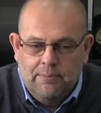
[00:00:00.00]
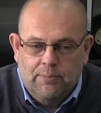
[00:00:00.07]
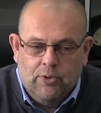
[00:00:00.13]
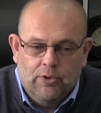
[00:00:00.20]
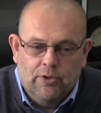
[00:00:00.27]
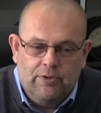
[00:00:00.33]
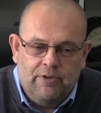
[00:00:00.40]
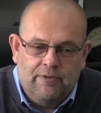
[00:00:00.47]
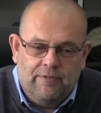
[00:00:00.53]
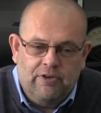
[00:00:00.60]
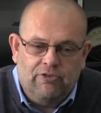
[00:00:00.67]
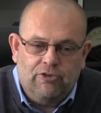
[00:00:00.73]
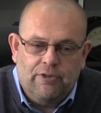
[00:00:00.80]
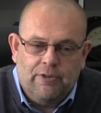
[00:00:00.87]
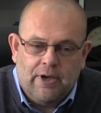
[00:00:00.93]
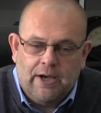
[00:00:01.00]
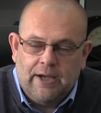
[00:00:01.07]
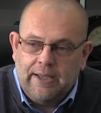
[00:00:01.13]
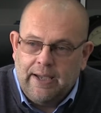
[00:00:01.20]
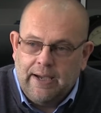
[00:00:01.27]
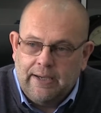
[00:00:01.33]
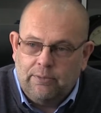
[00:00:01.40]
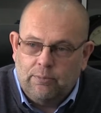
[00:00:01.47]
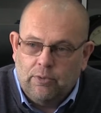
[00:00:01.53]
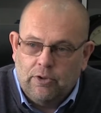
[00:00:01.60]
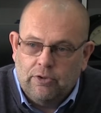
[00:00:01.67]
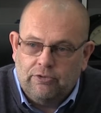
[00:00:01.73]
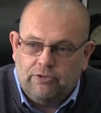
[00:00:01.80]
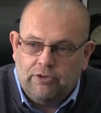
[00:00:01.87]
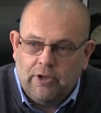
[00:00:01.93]
But the vision that I had
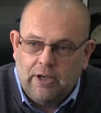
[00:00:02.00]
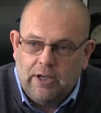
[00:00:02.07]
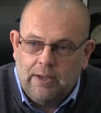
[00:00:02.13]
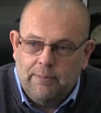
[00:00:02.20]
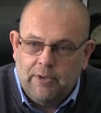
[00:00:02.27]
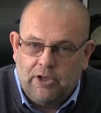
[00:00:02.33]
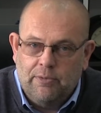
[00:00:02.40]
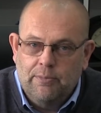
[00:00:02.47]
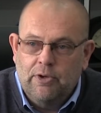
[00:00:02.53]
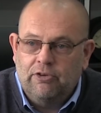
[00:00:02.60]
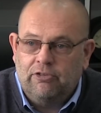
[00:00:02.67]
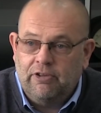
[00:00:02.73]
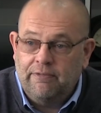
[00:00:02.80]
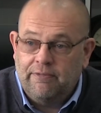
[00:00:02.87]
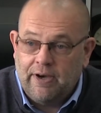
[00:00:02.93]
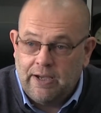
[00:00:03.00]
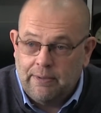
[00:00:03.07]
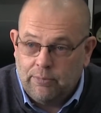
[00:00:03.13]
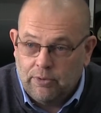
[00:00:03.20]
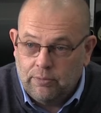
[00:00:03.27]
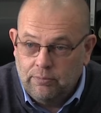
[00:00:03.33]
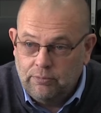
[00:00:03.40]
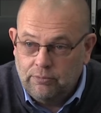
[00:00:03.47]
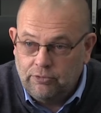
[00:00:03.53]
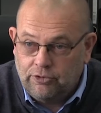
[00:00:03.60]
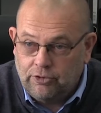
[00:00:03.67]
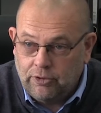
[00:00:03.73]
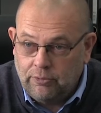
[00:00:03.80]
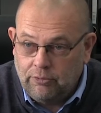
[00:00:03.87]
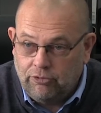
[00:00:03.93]
was a commercially viable
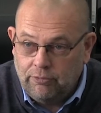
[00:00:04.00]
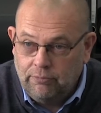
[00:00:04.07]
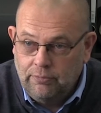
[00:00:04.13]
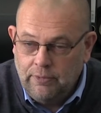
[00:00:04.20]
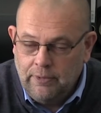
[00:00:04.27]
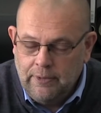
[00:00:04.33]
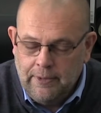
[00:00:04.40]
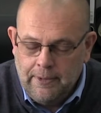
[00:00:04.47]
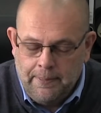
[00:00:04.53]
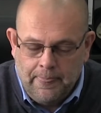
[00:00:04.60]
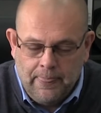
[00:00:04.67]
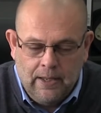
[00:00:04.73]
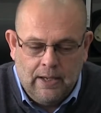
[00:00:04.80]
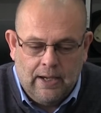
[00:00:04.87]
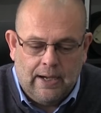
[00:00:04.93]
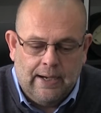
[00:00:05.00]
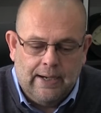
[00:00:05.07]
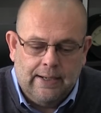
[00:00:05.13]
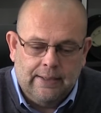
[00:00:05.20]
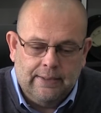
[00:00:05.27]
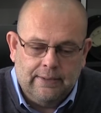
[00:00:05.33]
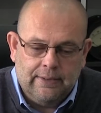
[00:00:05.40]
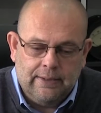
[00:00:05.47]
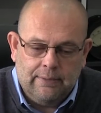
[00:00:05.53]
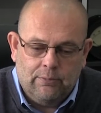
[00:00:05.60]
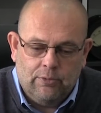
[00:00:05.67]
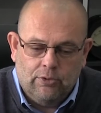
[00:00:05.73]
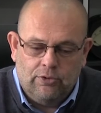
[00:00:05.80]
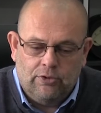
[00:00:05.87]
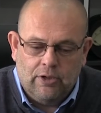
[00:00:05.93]
solution, and it
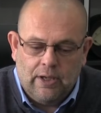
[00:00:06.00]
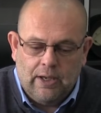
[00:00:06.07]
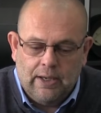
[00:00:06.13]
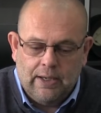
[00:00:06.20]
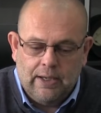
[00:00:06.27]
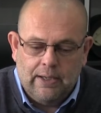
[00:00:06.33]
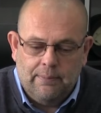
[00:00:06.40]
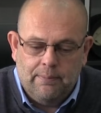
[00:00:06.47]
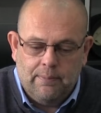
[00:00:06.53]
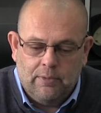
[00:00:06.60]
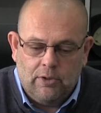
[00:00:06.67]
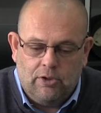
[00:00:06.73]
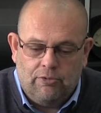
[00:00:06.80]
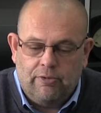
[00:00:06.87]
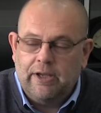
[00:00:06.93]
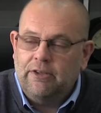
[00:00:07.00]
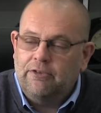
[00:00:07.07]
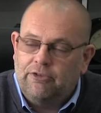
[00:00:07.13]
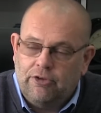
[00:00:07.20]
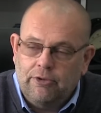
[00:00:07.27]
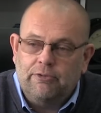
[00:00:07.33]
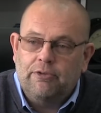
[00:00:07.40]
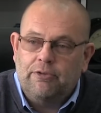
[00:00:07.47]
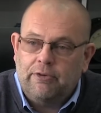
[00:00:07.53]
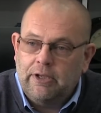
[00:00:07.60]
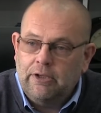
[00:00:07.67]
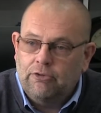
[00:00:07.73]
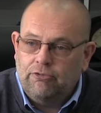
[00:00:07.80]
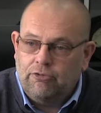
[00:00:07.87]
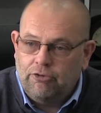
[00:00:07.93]
would create 200 to
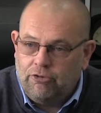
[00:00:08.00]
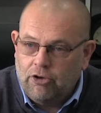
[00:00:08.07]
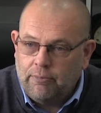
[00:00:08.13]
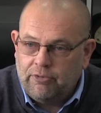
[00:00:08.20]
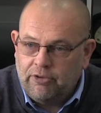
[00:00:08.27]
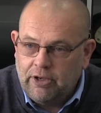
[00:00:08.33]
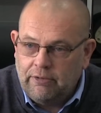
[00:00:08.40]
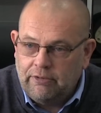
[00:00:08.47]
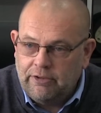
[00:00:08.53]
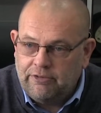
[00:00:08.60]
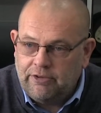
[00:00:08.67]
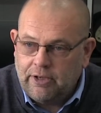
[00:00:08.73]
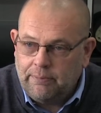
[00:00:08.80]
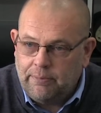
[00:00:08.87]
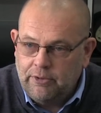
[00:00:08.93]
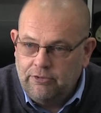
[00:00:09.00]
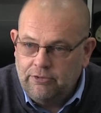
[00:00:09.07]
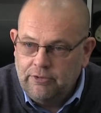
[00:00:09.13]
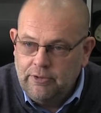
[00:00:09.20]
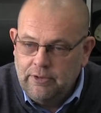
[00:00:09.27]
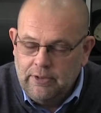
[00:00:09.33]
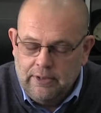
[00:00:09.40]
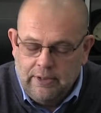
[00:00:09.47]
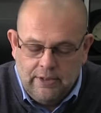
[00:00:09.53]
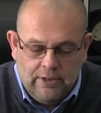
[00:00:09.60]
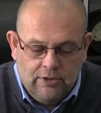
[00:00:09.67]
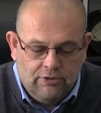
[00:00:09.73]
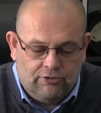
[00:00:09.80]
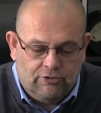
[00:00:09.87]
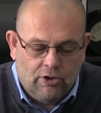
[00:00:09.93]
300 jobs here in Cyprus.
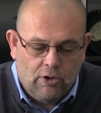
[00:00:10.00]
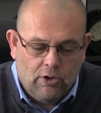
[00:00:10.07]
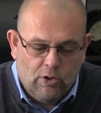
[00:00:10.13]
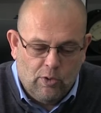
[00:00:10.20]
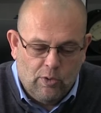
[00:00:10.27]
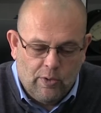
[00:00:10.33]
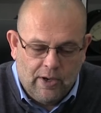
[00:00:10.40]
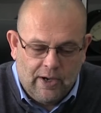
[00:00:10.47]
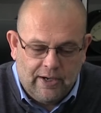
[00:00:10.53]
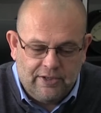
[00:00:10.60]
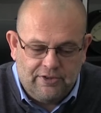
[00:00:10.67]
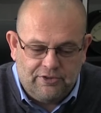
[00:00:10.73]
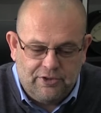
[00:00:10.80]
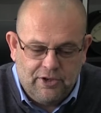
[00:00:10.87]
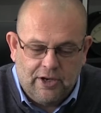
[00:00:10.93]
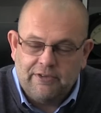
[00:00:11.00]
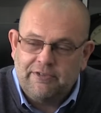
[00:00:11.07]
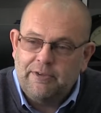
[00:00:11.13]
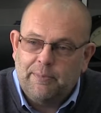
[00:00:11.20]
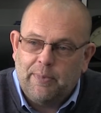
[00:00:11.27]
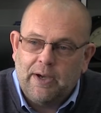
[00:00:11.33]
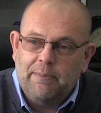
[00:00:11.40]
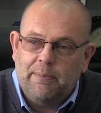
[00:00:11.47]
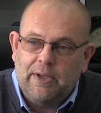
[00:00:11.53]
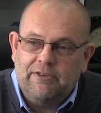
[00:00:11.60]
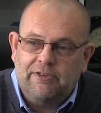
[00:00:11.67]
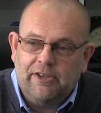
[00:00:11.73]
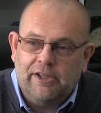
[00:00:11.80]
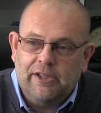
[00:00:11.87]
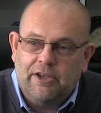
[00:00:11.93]
So I started by
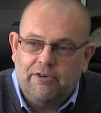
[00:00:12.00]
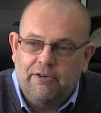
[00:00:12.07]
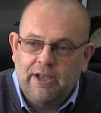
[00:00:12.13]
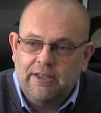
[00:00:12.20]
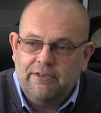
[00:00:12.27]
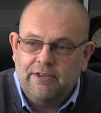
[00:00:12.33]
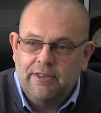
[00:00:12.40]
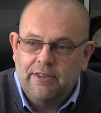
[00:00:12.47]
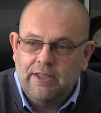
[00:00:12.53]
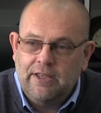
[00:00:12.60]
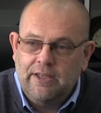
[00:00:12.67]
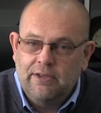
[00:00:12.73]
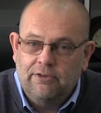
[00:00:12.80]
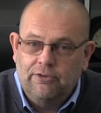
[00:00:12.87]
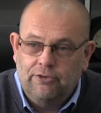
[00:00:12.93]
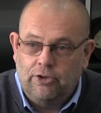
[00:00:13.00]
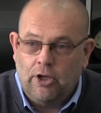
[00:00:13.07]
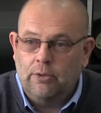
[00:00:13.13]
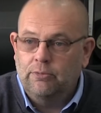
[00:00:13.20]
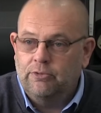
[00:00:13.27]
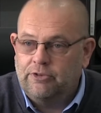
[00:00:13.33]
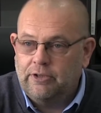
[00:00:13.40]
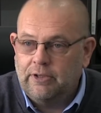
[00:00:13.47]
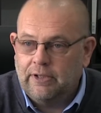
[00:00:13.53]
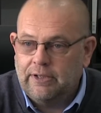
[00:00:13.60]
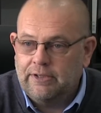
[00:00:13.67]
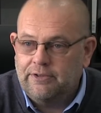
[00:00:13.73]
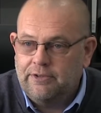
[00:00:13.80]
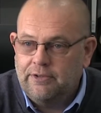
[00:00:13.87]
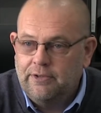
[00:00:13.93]
basically creating the don't
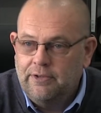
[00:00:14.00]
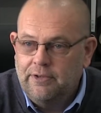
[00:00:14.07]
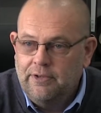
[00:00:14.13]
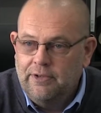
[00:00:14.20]
list.